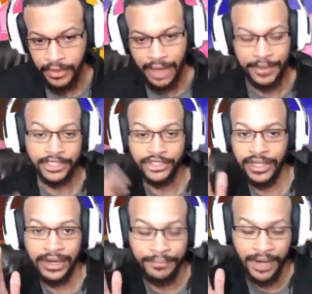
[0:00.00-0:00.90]
I made sure
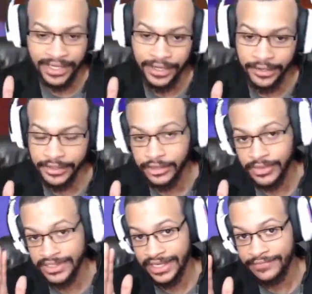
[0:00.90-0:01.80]
that my character
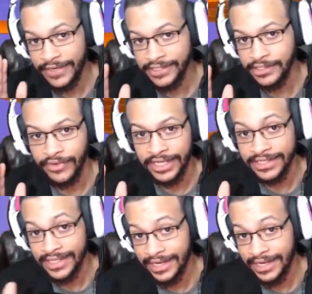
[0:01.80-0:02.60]
was like facing the right side,